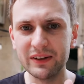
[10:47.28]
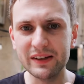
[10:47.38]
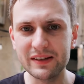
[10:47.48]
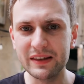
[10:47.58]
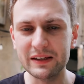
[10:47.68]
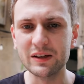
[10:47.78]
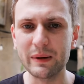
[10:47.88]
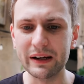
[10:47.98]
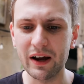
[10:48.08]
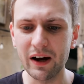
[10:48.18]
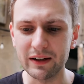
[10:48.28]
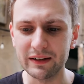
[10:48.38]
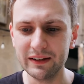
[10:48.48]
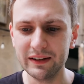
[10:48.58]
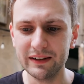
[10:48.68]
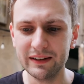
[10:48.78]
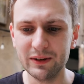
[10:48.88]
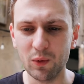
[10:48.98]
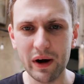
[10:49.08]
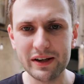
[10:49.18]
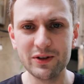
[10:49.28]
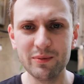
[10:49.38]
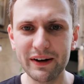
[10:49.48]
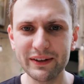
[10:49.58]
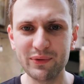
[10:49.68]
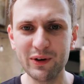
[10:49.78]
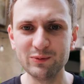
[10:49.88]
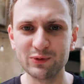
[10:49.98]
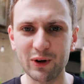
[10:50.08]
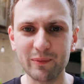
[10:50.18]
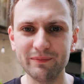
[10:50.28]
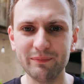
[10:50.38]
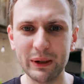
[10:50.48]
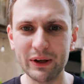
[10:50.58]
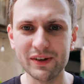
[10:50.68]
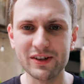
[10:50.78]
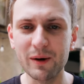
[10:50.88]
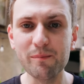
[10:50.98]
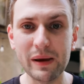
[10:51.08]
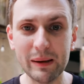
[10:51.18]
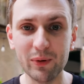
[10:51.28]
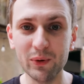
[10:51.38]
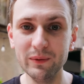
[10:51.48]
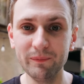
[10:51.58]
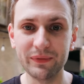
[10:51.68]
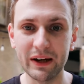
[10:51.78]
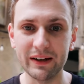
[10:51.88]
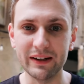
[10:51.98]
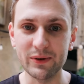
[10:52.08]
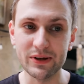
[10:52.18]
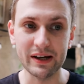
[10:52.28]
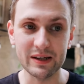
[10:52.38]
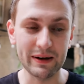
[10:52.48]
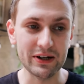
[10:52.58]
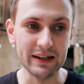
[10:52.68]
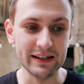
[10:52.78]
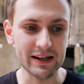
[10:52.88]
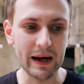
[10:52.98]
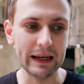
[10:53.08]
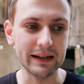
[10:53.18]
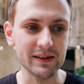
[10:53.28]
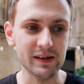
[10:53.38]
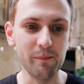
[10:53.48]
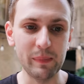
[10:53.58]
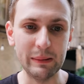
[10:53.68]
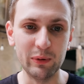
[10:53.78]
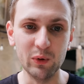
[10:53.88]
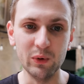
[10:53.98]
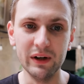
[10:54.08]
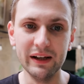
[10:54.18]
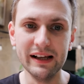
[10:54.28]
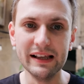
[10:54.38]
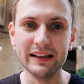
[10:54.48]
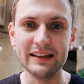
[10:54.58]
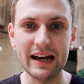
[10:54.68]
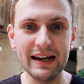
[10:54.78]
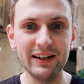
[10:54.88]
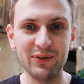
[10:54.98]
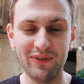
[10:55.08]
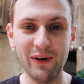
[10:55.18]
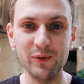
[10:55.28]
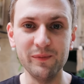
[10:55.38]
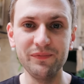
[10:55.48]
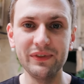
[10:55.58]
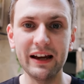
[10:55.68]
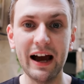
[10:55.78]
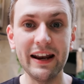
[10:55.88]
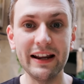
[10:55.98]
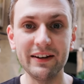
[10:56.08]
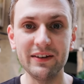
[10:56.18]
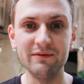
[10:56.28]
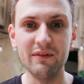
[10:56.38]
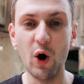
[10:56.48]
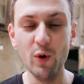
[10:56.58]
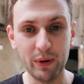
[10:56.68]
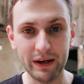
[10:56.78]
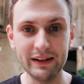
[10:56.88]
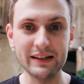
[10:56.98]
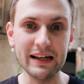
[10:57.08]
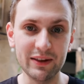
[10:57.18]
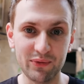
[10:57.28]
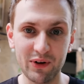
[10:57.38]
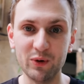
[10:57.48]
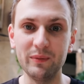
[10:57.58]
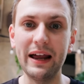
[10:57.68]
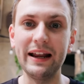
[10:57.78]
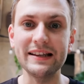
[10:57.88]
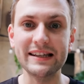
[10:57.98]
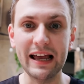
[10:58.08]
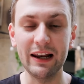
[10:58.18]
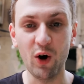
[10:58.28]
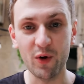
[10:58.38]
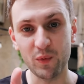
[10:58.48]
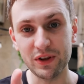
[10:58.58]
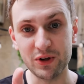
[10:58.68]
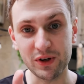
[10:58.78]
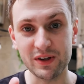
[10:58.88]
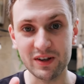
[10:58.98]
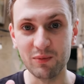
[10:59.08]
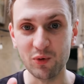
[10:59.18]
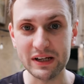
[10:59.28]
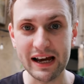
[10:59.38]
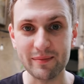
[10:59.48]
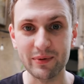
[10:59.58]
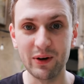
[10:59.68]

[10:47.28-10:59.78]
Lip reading: this has been cut. Where did you buy the film from? Because some people, he was like, especially in Thailand, some people take film and then open it, take the film, and then sell it on with just a small tab.